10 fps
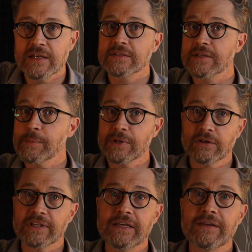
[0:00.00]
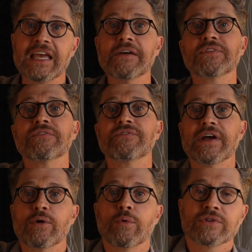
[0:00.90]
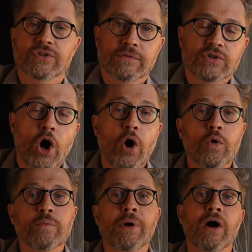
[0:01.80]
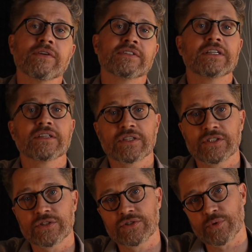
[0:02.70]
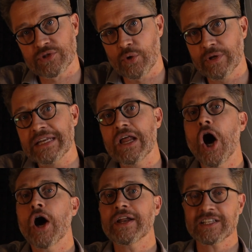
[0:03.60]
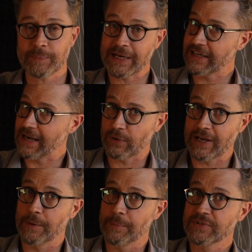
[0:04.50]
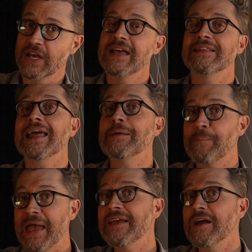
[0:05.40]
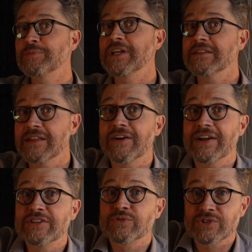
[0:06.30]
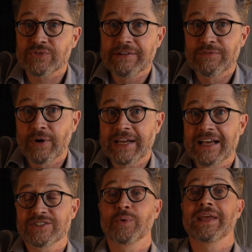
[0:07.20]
Similarly, if the Federal Reserve's own policy decisions result in unexpected outcomes, they may update their interest rate forecast to